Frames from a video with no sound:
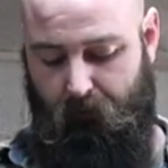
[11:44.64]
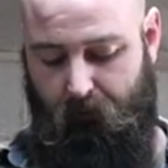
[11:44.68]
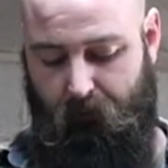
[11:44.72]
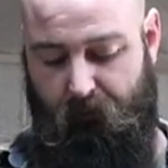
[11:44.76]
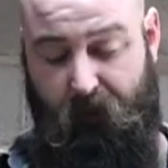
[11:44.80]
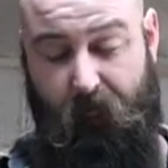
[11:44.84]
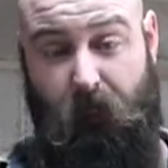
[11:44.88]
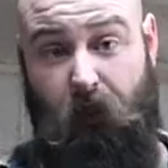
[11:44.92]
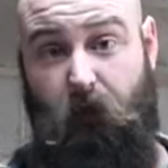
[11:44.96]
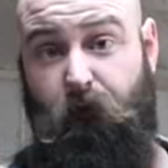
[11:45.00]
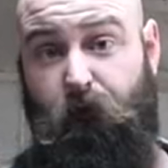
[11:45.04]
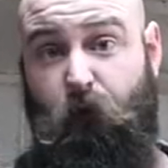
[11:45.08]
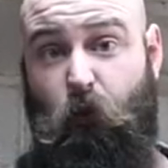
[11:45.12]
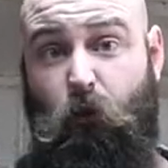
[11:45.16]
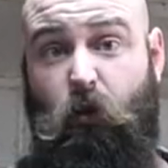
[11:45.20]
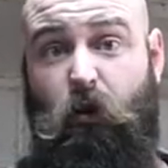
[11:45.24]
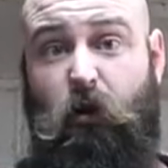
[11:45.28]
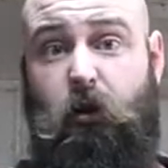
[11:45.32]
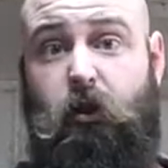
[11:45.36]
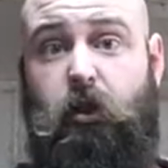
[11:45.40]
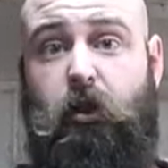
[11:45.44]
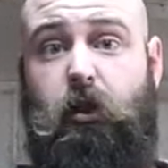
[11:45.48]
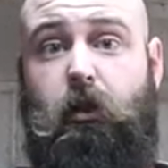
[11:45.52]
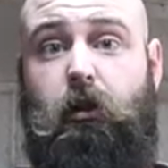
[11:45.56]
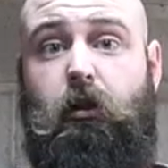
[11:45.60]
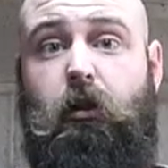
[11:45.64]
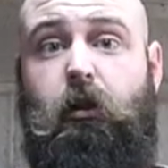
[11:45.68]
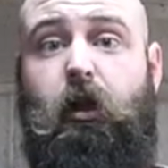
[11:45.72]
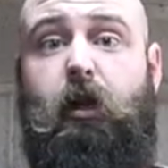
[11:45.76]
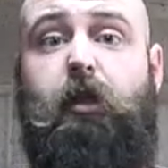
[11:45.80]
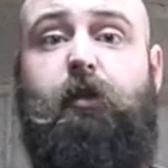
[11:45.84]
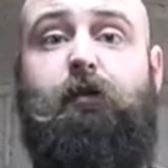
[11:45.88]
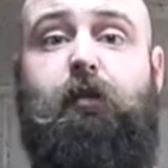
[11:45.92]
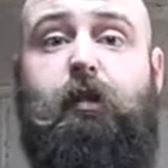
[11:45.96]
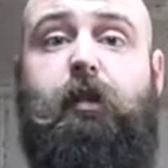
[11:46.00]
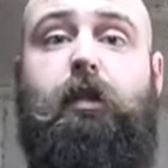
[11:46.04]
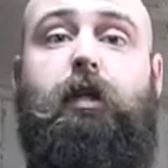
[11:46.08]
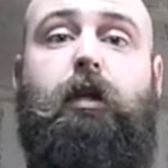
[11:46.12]
thank you for watching.
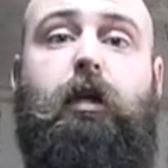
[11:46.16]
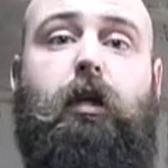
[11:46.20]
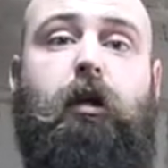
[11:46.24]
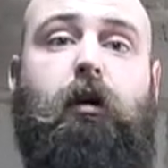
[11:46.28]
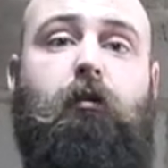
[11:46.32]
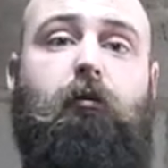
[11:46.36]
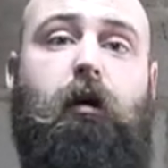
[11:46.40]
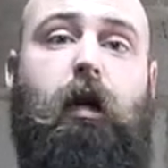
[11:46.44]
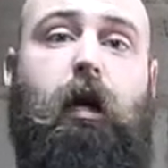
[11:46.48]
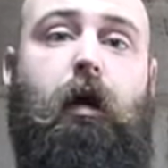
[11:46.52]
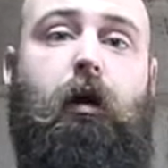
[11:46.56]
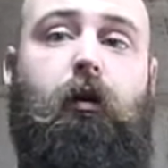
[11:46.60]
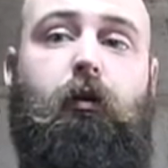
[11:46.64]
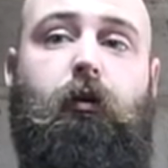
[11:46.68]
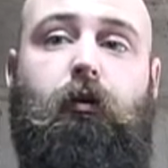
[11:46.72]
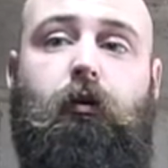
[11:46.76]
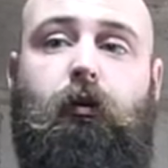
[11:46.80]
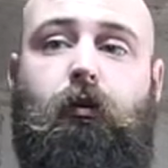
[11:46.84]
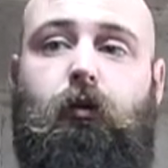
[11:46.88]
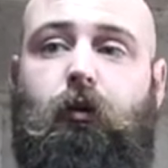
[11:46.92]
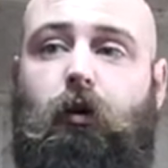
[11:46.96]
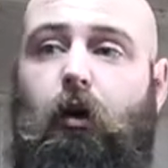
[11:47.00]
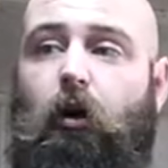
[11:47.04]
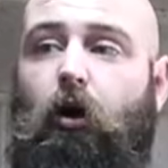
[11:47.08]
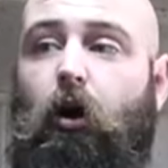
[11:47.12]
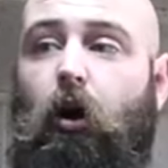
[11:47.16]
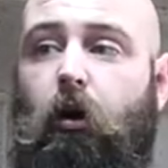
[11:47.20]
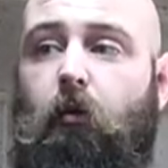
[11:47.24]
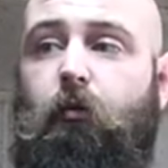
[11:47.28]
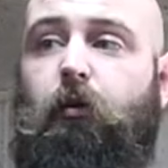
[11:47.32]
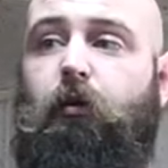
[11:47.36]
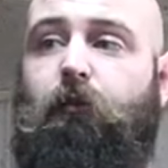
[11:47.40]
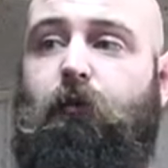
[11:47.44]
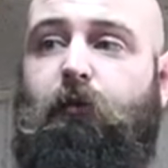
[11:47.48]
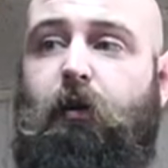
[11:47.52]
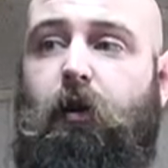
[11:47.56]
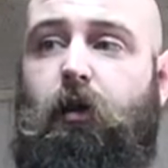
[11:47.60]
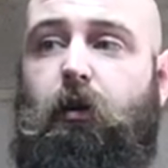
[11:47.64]
Thanks for sticking around. I hope
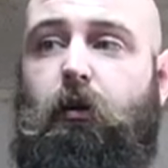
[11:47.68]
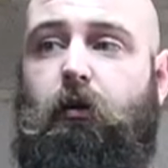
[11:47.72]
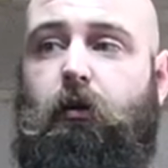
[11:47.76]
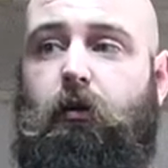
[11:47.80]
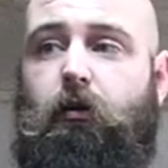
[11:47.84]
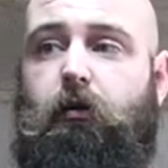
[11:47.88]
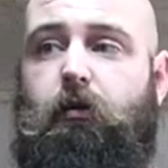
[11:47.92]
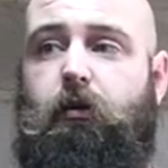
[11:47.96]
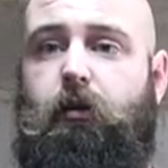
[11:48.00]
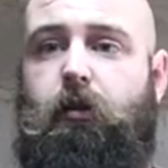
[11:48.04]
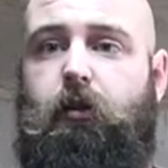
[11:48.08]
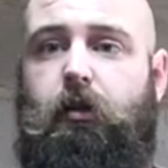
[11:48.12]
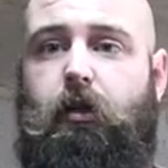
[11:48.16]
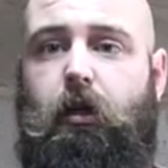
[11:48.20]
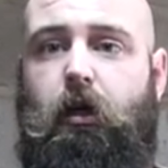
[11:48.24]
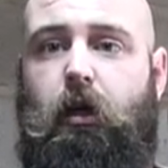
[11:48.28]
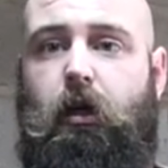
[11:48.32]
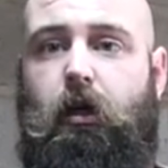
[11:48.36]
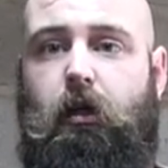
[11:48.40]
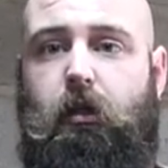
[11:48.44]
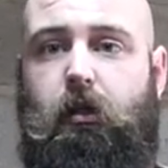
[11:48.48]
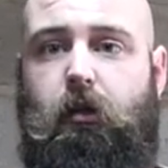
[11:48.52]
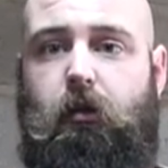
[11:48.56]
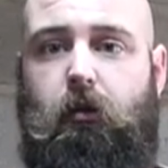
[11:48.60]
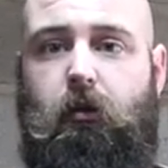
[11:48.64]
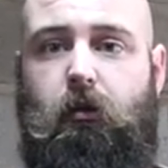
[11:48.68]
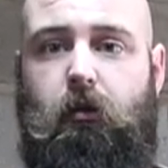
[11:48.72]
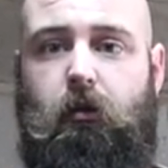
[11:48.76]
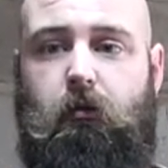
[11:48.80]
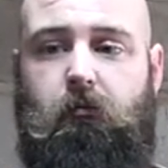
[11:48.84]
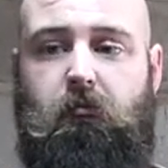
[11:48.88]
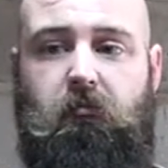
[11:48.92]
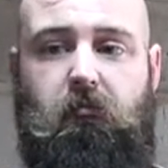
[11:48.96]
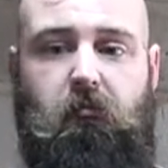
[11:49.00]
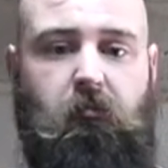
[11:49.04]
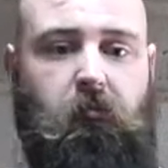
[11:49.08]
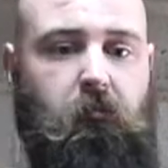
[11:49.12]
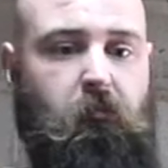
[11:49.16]
the videos are
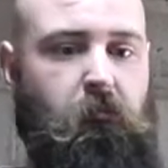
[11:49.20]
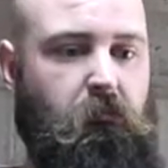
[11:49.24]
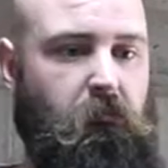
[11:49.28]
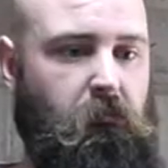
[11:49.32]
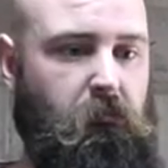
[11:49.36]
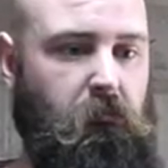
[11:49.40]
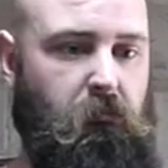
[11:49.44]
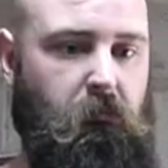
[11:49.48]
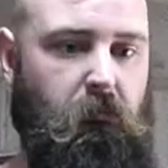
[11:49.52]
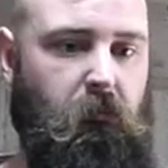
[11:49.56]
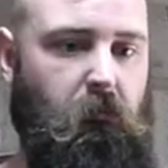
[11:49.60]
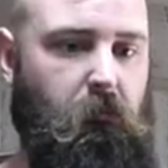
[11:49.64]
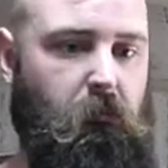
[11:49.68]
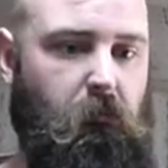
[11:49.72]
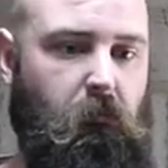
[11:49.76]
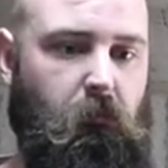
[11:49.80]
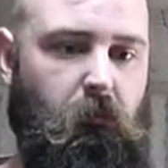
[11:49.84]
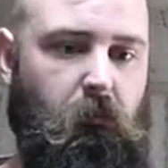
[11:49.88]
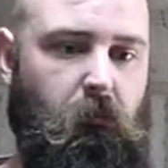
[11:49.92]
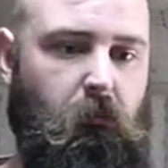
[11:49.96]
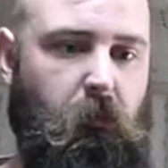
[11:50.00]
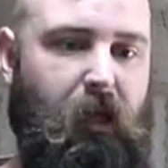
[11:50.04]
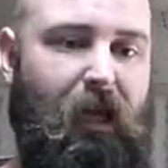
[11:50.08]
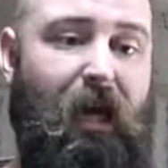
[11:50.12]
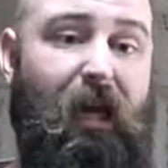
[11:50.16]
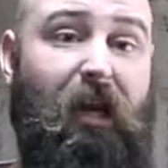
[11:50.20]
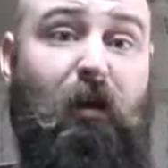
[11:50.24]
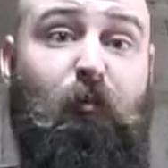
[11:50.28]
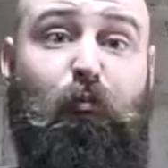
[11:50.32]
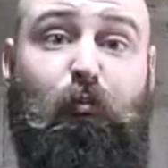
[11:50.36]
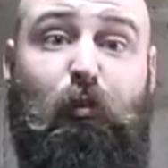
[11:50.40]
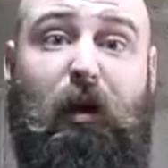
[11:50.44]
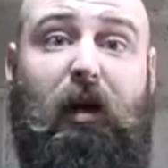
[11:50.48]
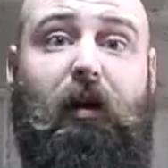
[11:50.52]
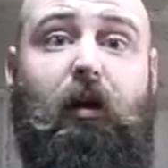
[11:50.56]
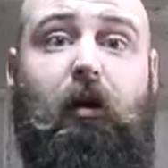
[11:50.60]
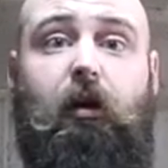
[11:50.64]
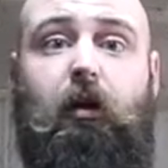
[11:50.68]
getting
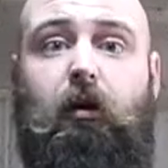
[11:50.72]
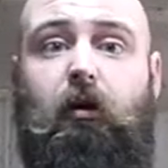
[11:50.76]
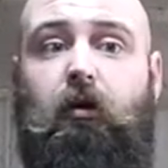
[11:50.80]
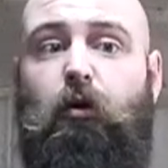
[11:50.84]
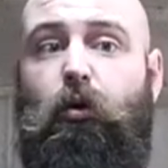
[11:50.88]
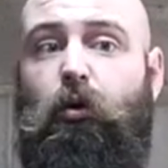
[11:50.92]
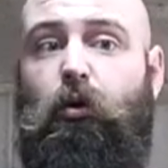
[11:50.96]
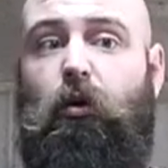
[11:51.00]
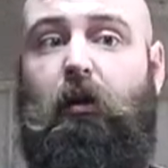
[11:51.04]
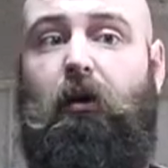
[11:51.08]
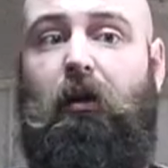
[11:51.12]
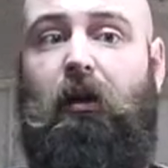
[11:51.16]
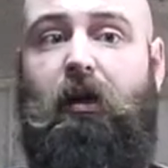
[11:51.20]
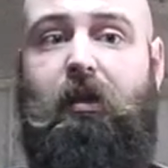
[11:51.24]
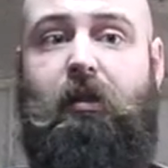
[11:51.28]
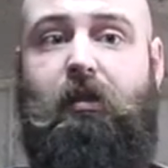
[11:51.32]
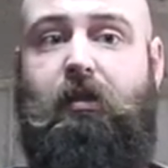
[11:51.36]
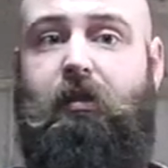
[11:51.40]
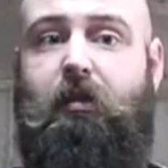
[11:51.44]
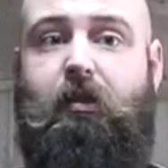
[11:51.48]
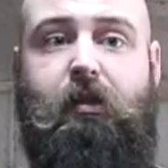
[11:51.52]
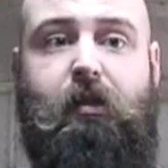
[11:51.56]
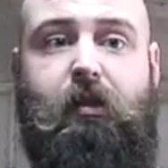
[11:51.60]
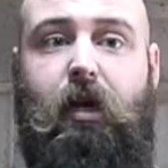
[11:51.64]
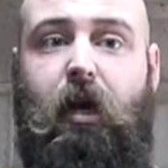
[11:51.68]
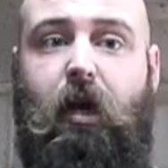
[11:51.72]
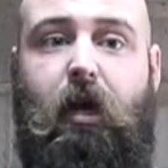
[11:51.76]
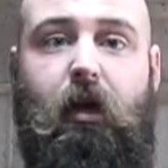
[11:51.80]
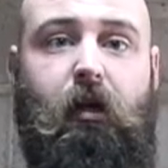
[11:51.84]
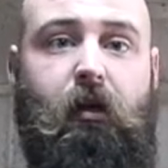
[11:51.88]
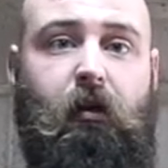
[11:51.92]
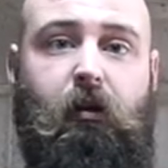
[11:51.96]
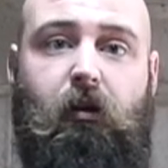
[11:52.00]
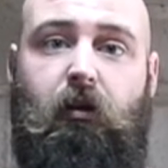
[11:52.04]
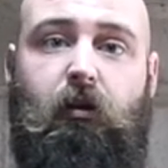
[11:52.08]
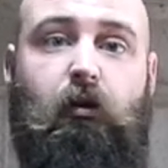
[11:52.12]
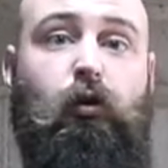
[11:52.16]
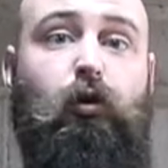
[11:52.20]
better, or at least staying
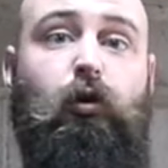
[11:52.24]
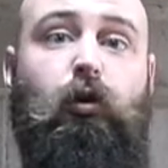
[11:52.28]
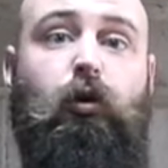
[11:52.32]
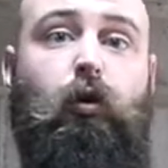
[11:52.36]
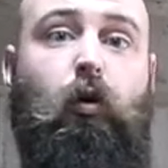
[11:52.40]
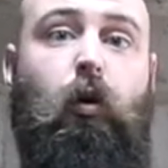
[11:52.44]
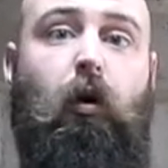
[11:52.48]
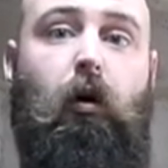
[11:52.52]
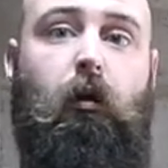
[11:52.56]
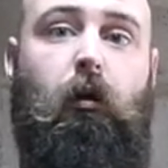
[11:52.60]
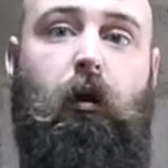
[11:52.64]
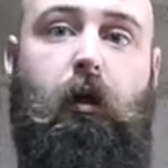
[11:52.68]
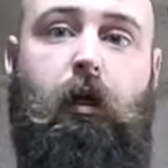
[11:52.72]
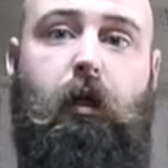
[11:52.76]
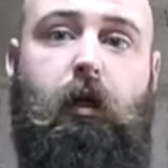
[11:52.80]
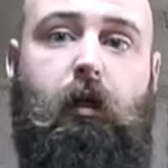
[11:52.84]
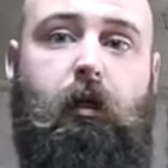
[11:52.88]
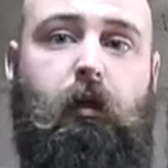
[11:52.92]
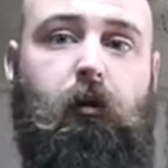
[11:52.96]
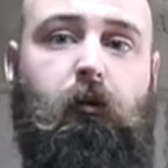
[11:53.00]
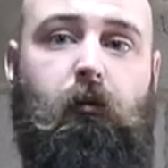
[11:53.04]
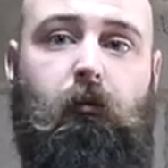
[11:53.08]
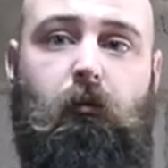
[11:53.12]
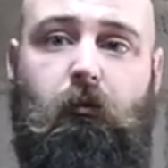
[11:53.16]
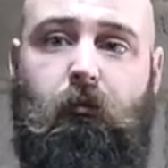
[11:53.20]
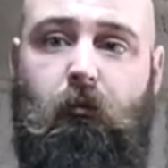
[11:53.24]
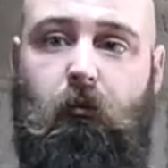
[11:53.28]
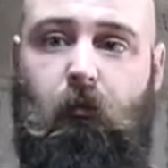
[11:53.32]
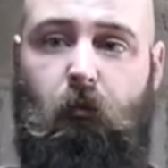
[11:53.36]
at a good quality.